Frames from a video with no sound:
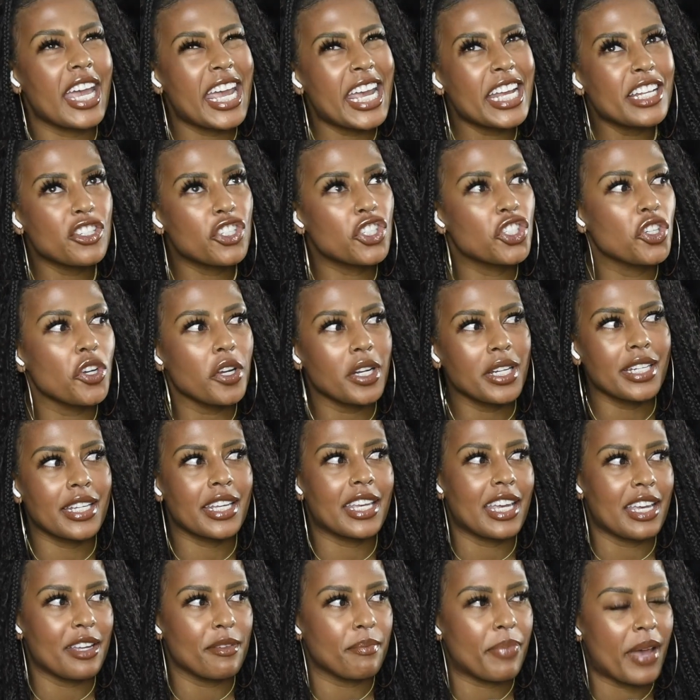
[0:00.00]
It shouldn't
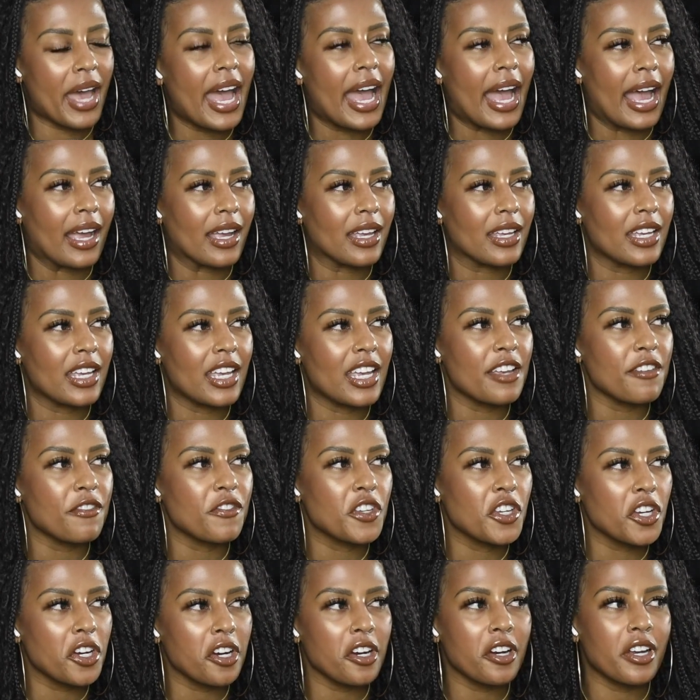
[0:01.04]
get back. If
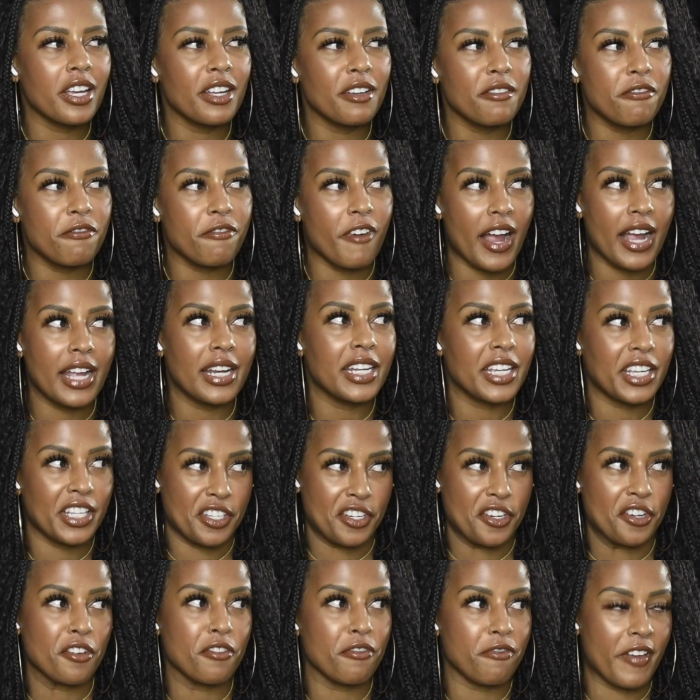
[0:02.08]
you're confiding in
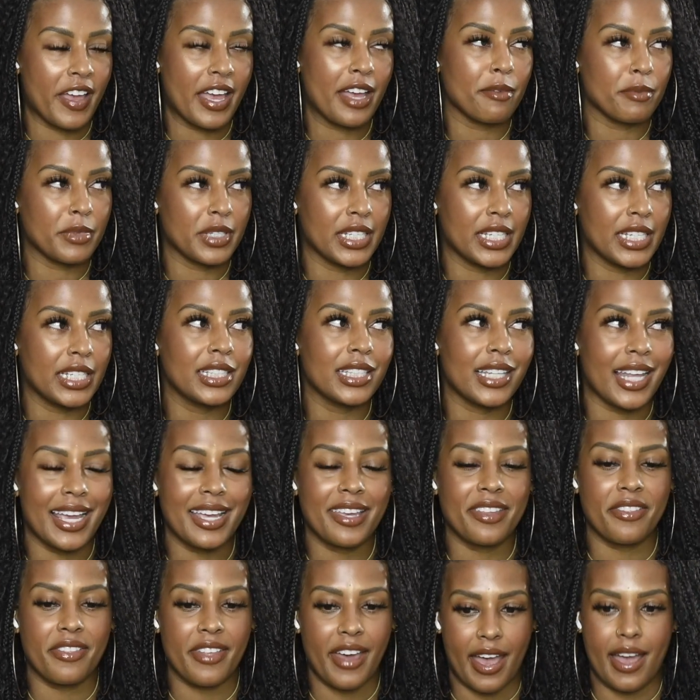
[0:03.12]
your family
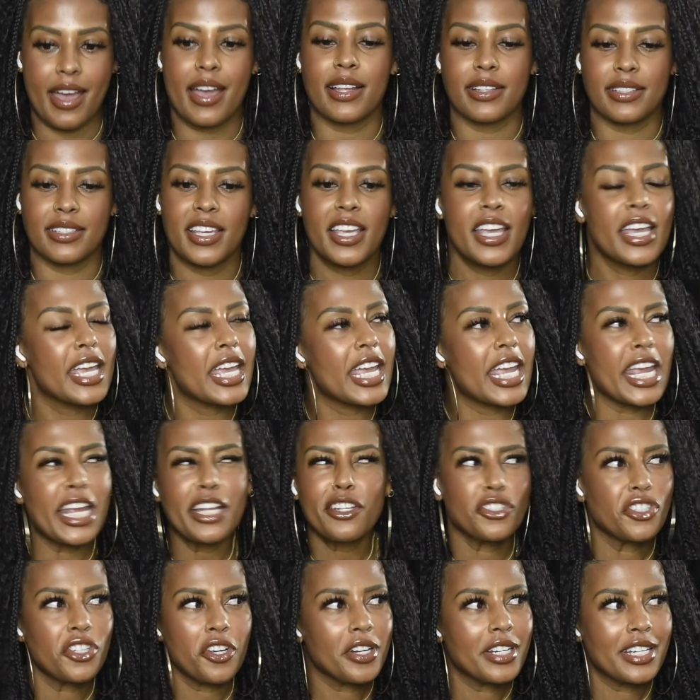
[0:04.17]
like that, it
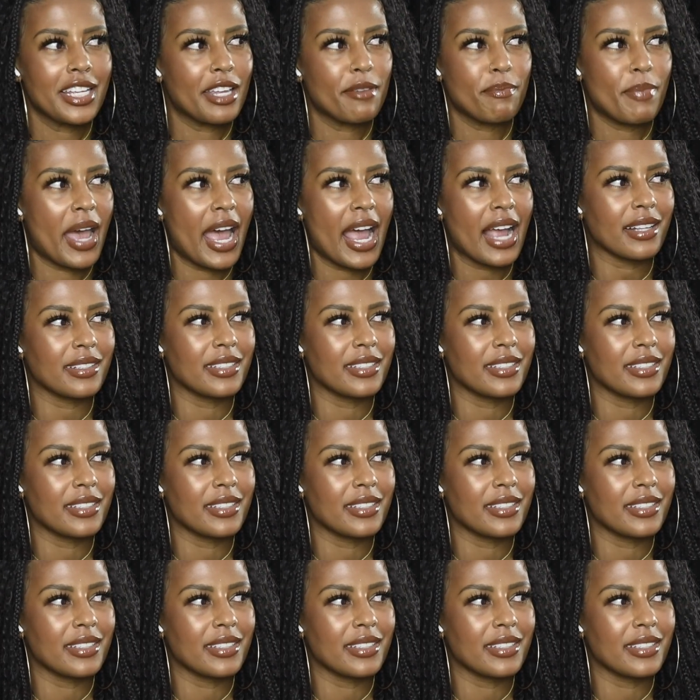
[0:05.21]
shouldn't get back to him.